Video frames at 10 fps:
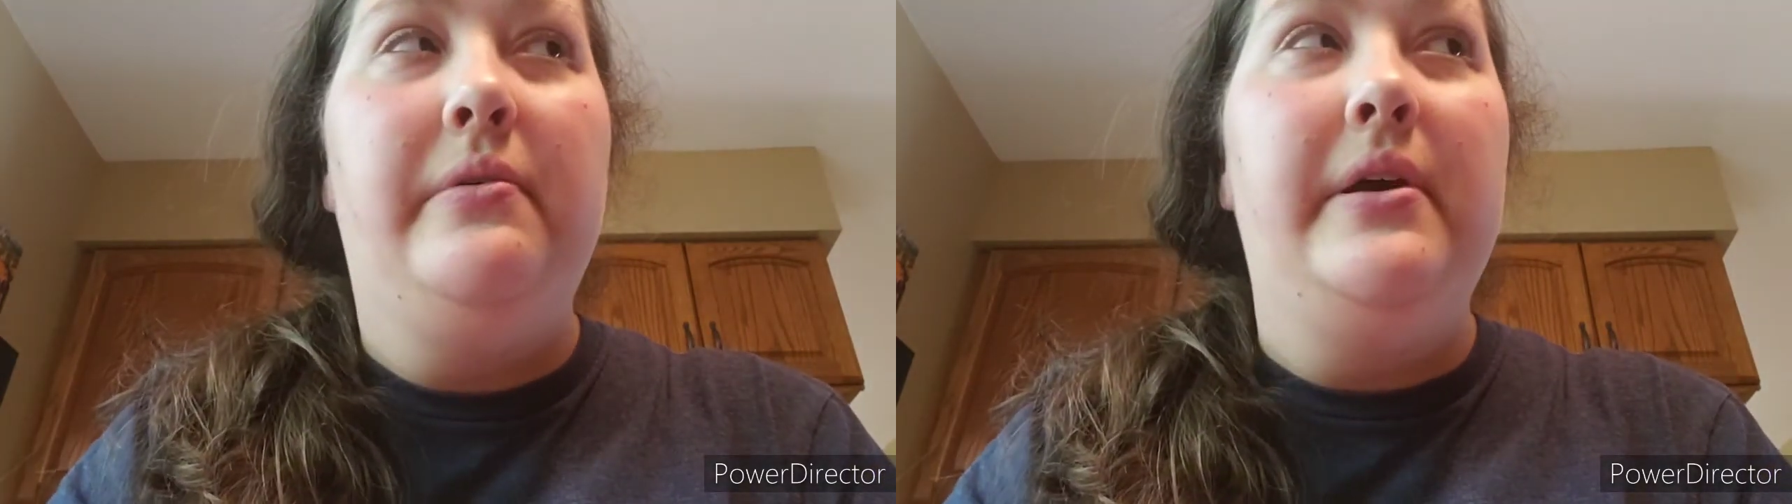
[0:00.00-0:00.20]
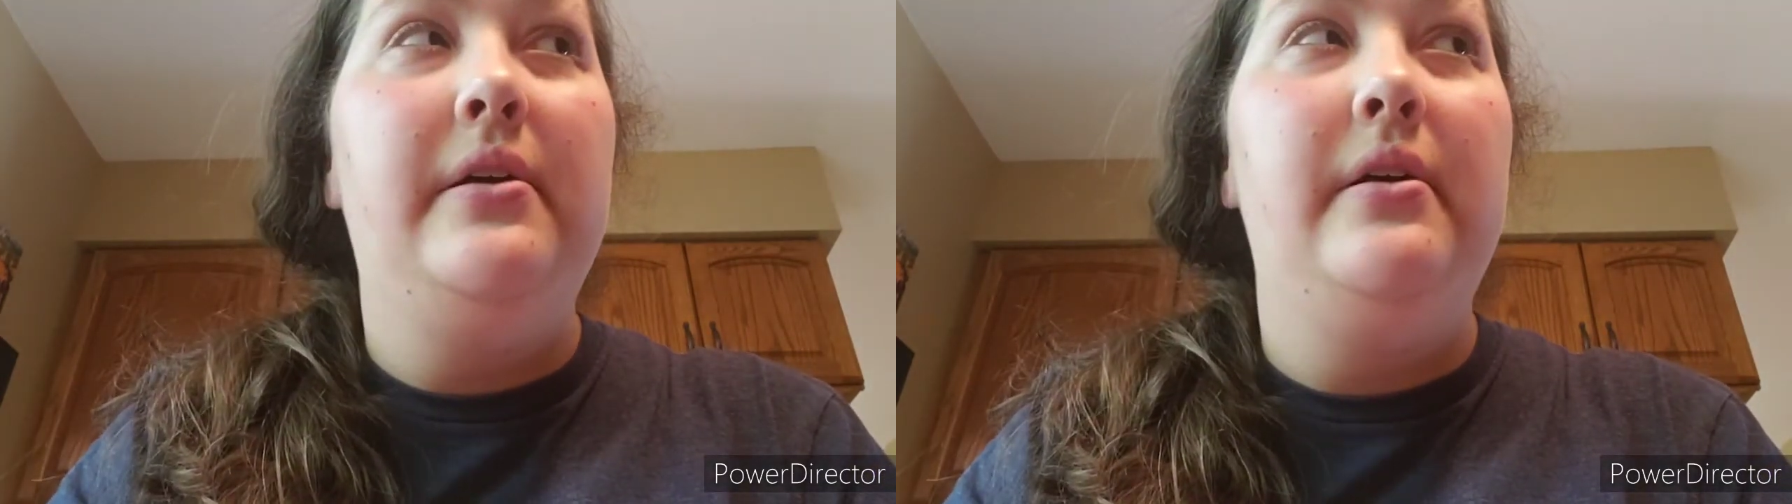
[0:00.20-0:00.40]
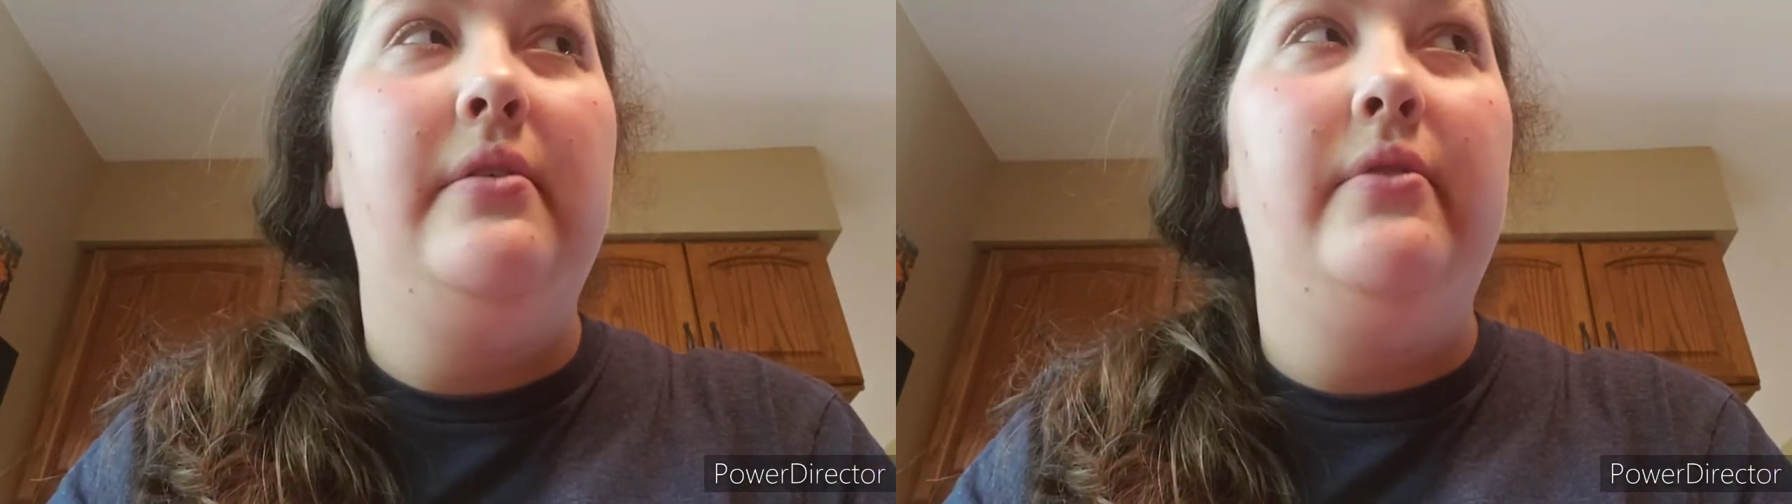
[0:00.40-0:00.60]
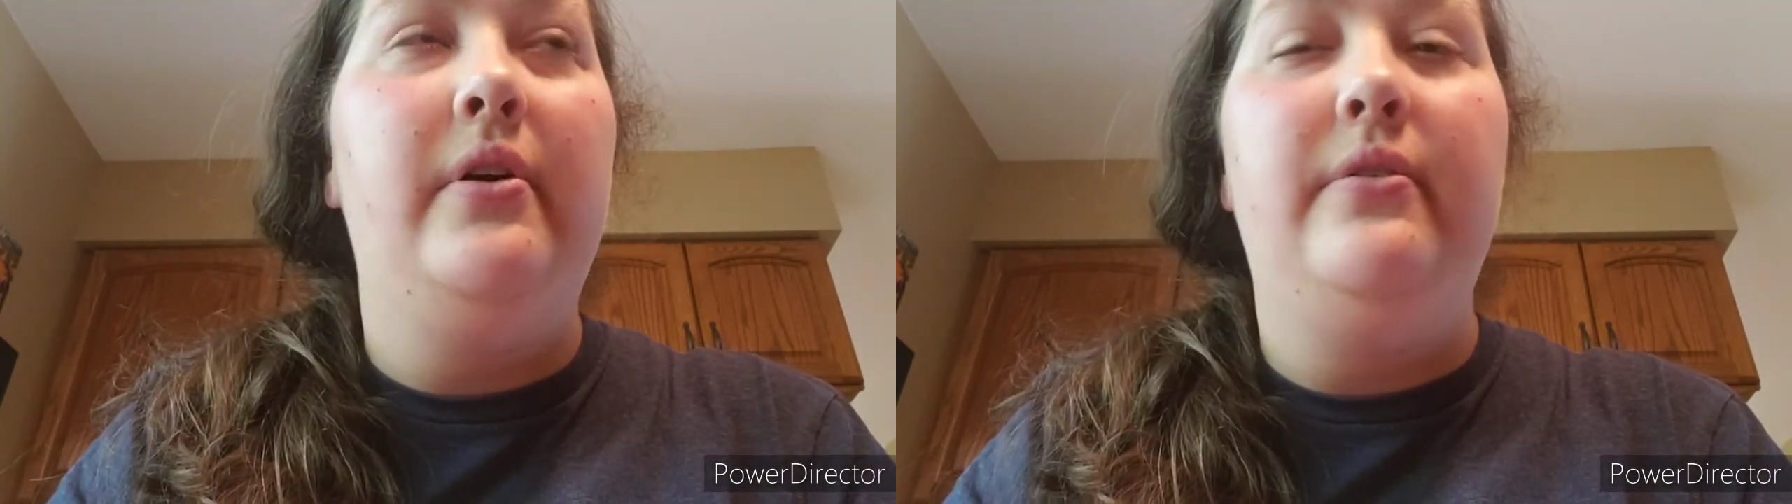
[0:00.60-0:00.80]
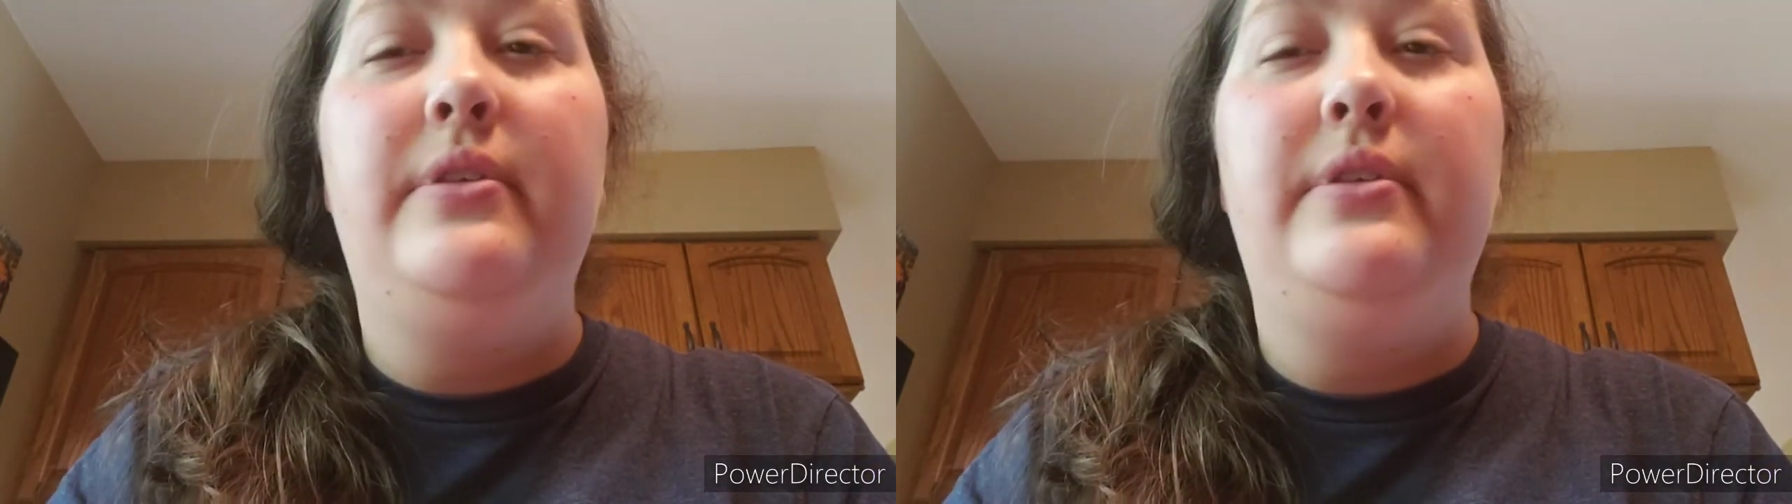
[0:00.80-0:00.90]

quick of all